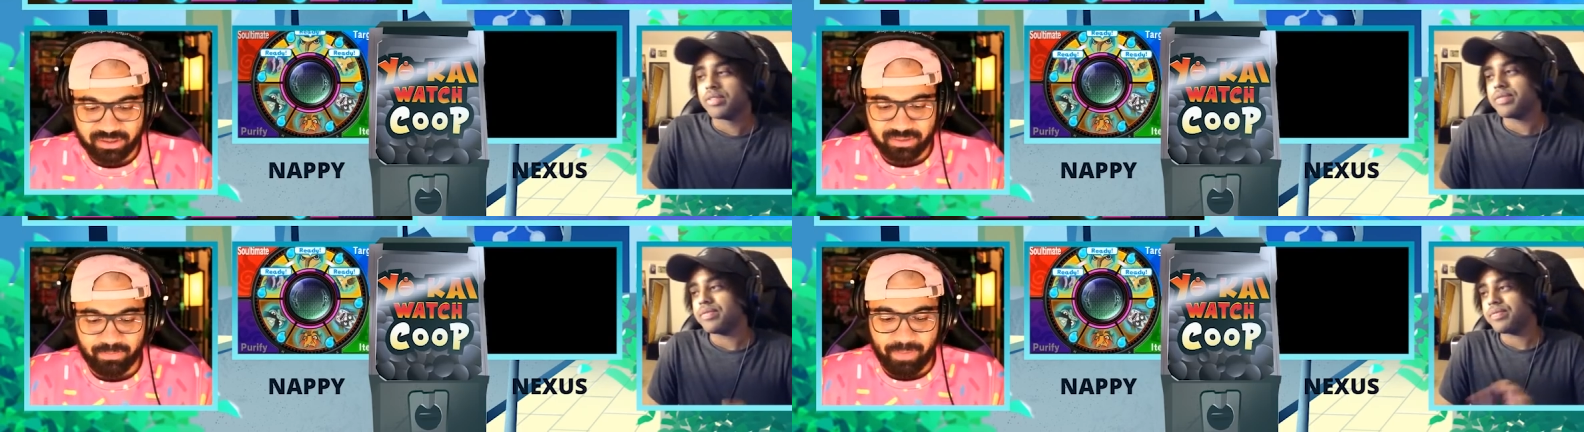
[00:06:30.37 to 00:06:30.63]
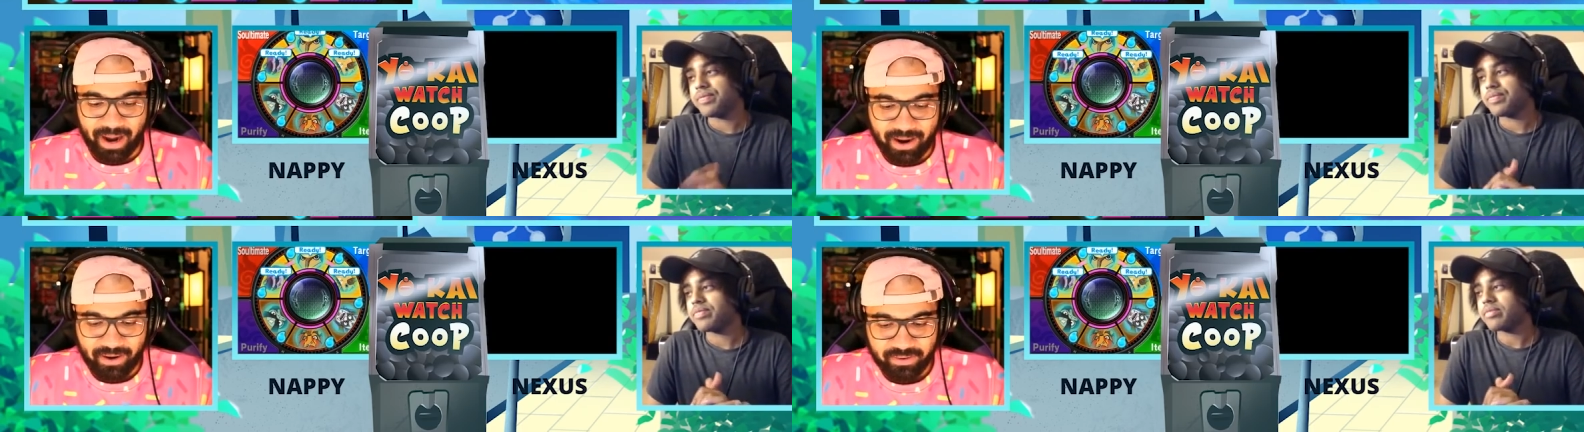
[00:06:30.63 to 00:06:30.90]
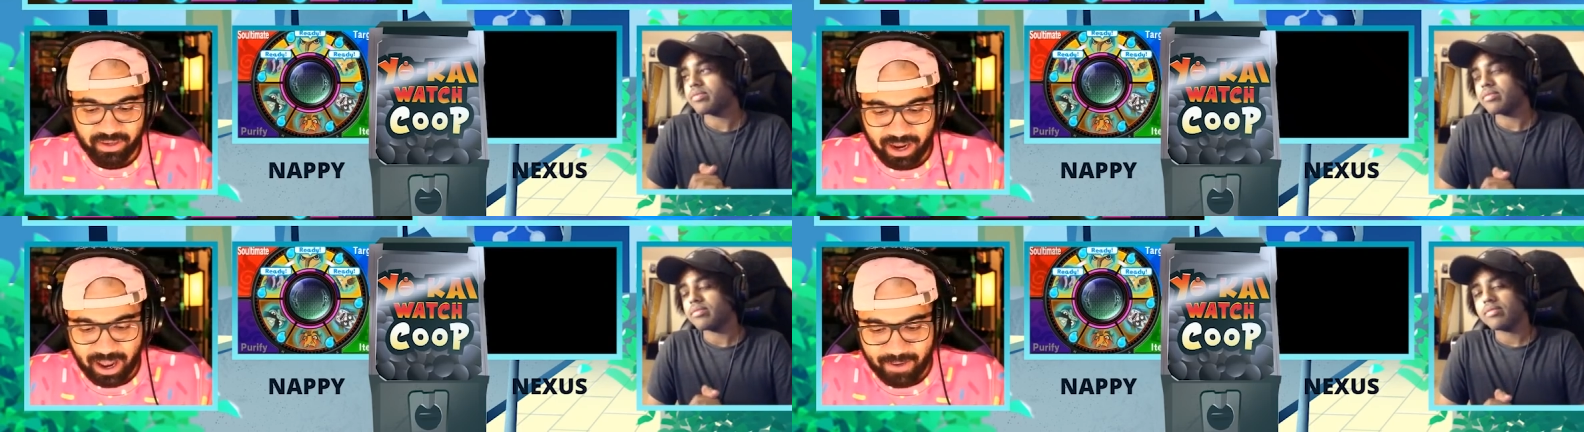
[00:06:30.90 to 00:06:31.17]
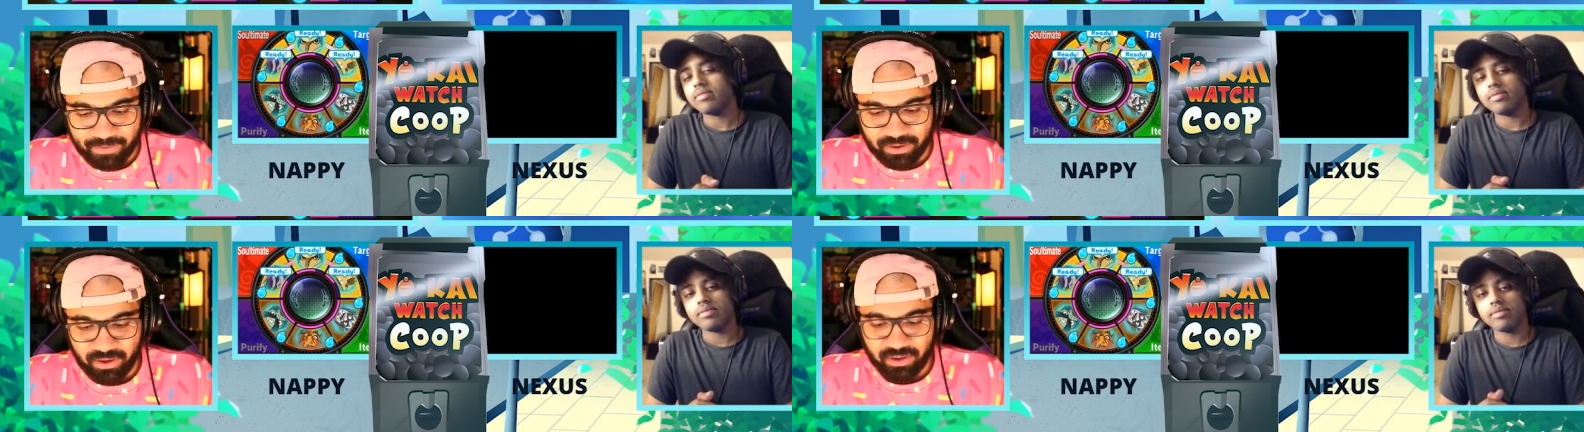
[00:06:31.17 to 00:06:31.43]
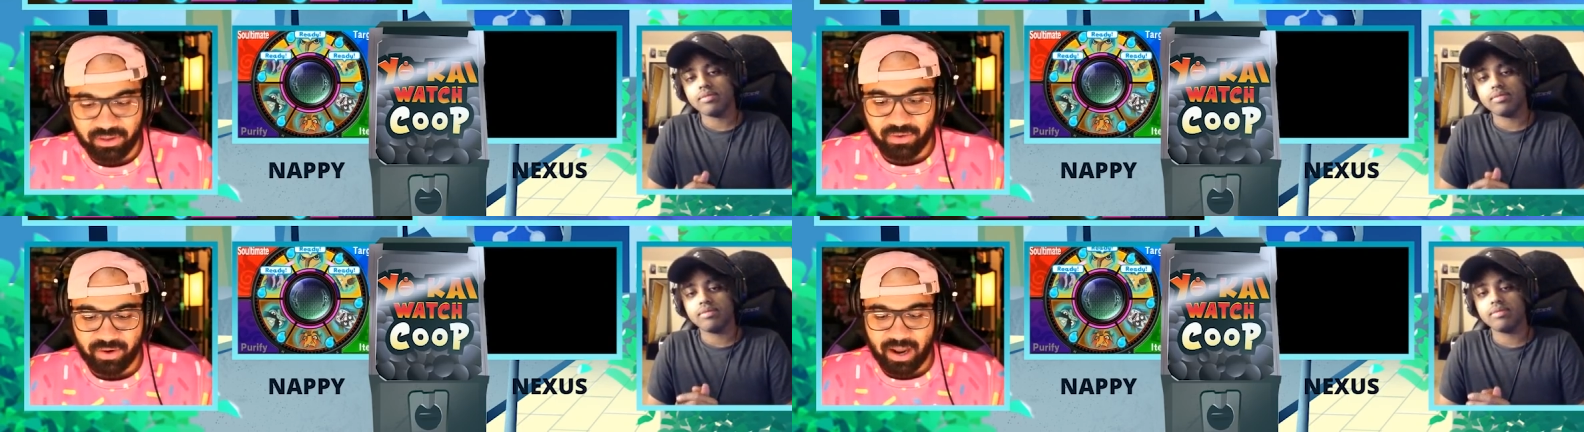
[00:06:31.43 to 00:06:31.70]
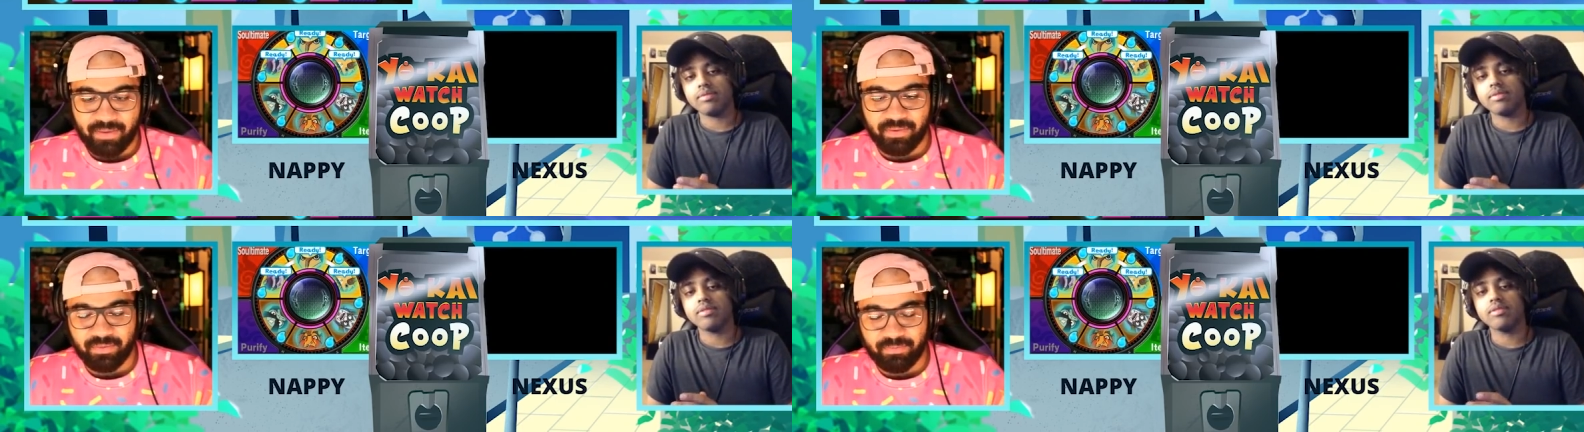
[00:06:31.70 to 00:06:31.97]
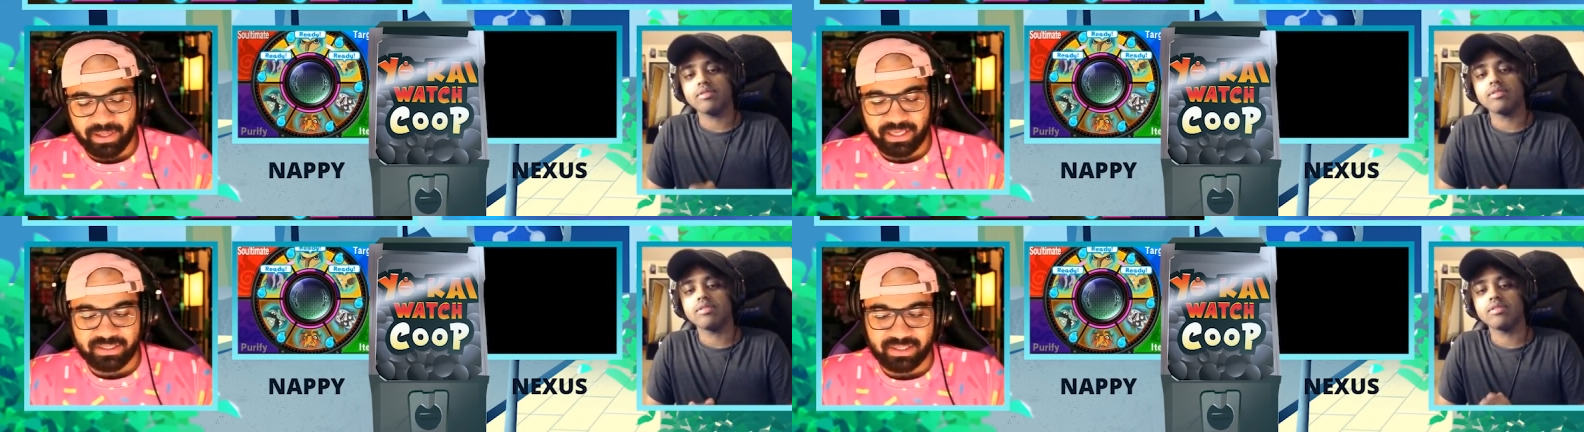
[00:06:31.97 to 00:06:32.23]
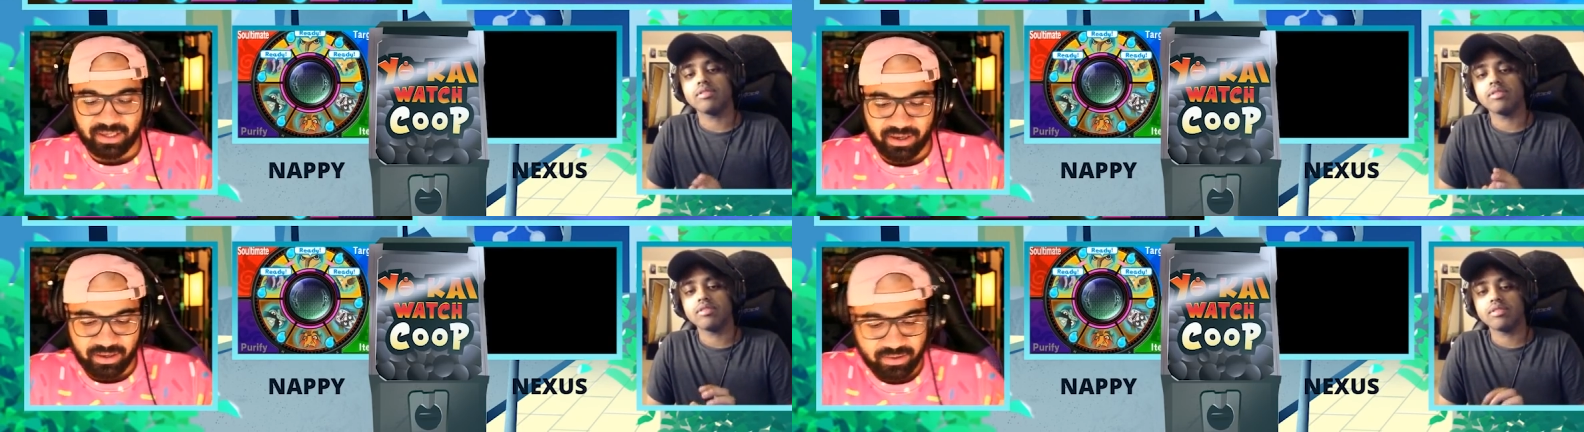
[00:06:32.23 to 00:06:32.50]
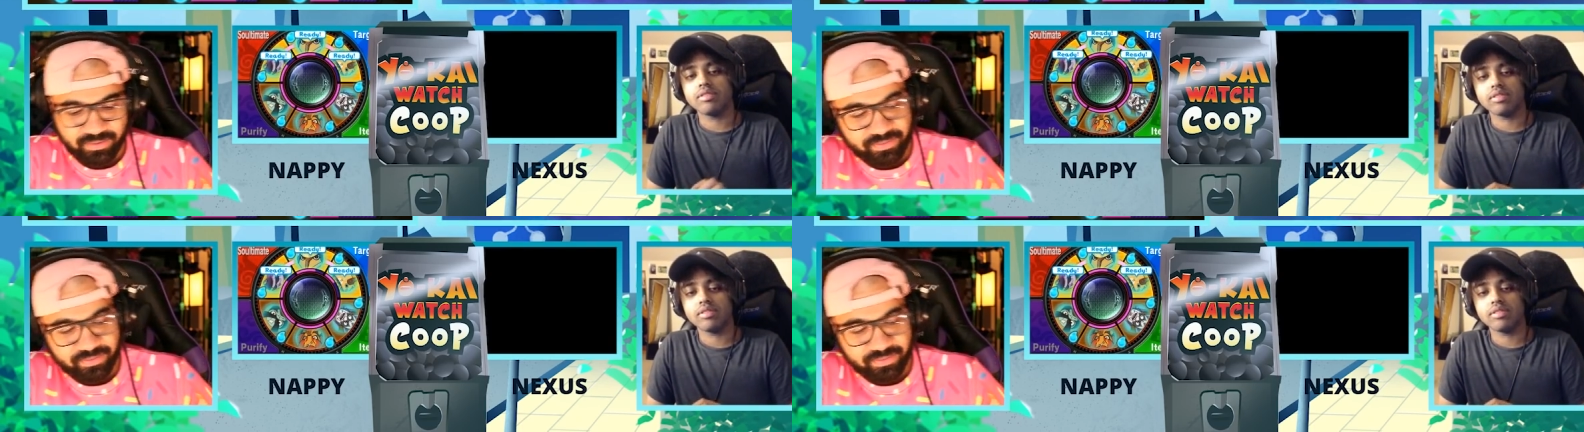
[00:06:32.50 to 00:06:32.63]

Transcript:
Speaker 1: bound to happen, dog. Look what happened with Blazion.